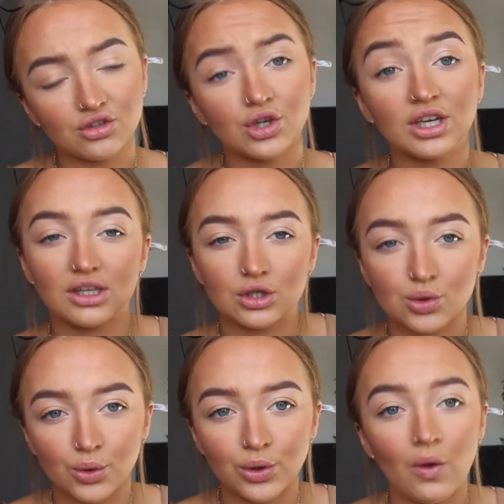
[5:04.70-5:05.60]

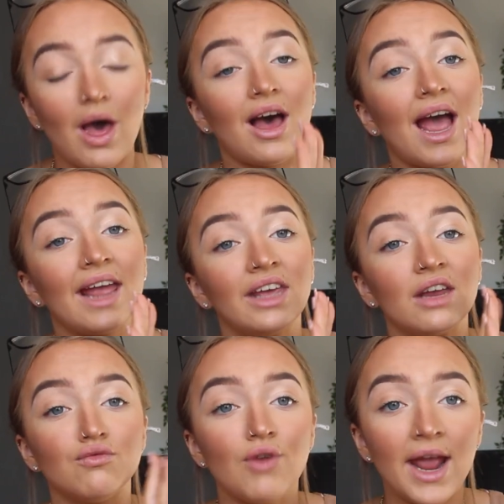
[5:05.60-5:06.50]
tutorial, I
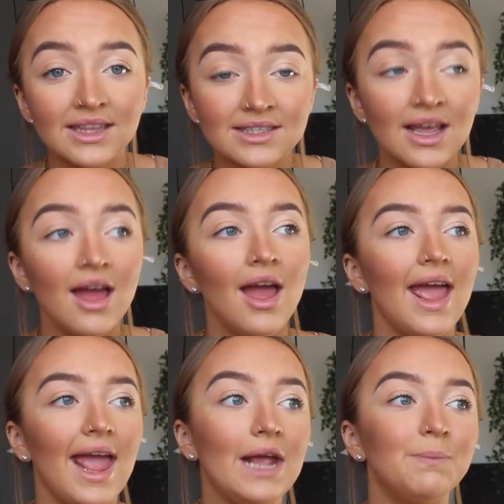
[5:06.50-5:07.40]
highlight in red.
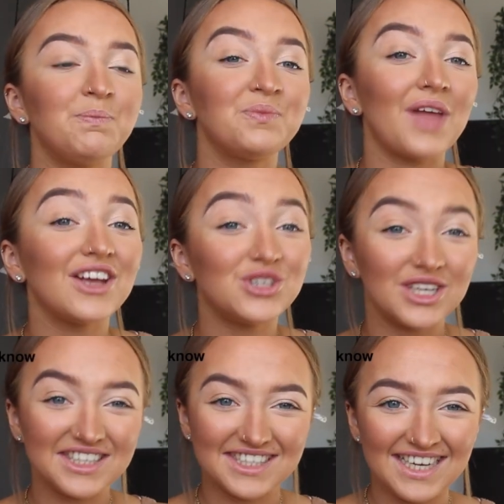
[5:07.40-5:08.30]
As
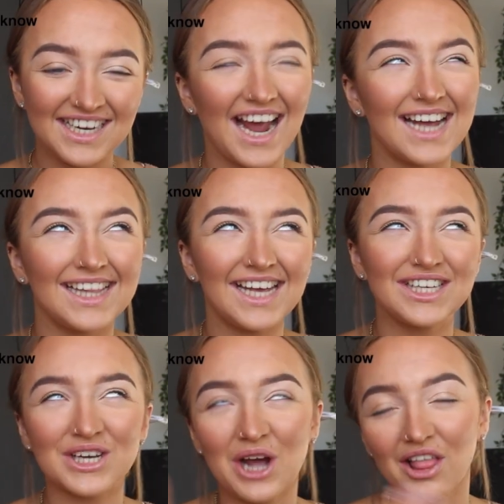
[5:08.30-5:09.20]
you can see, I
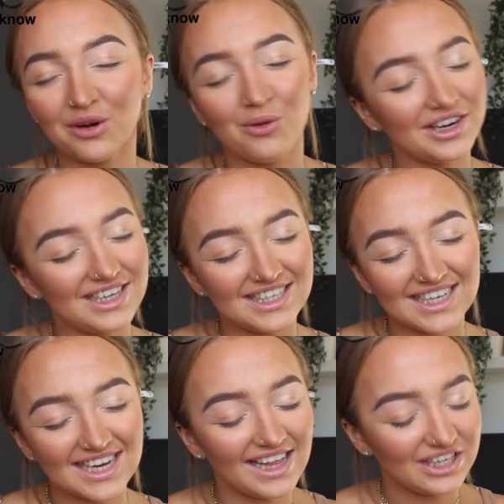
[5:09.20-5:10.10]
like colour
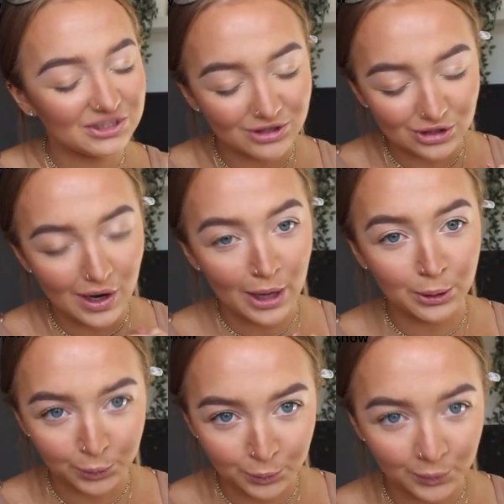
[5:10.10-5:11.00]
coordinating. I like to make sure I
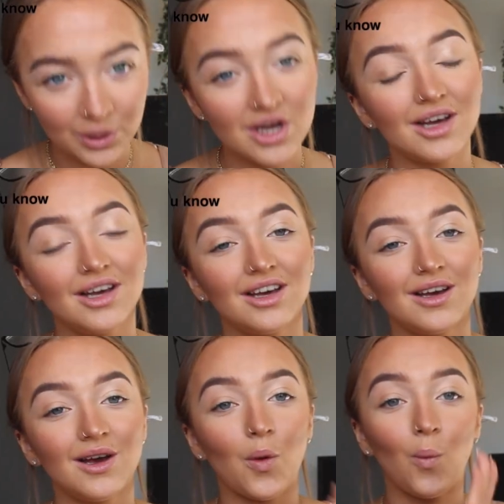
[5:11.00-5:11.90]
know
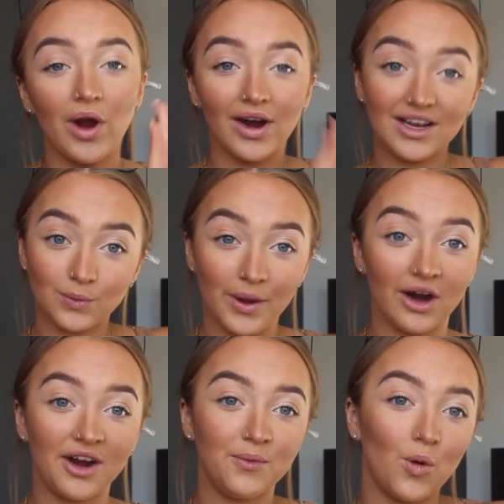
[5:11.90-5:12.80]
where is
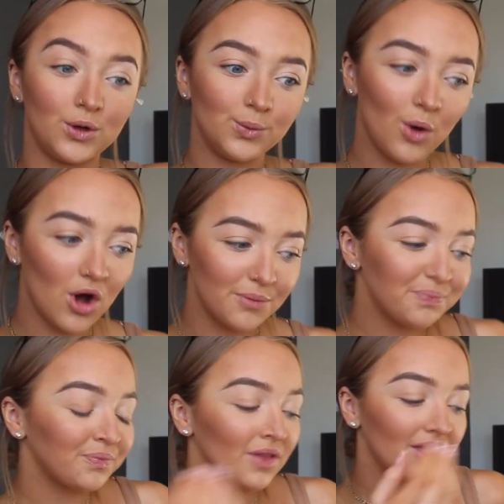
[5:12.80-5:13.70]
where and what is what.
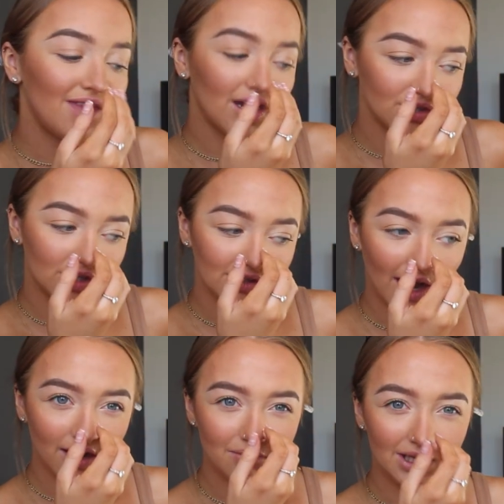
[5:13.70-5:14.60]
This just
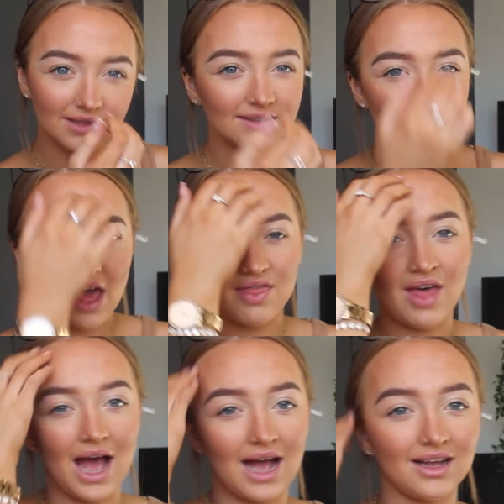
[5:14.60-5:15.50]
kind of means
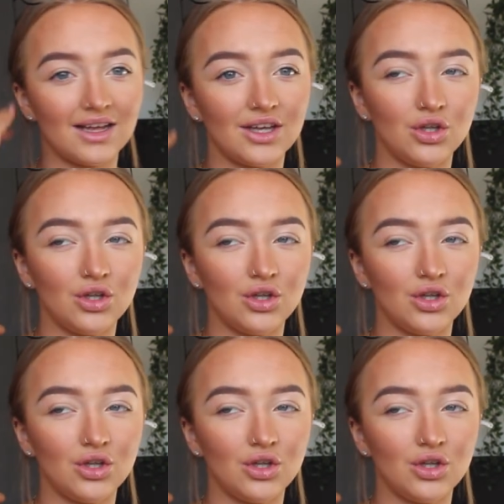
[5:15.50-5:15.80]
that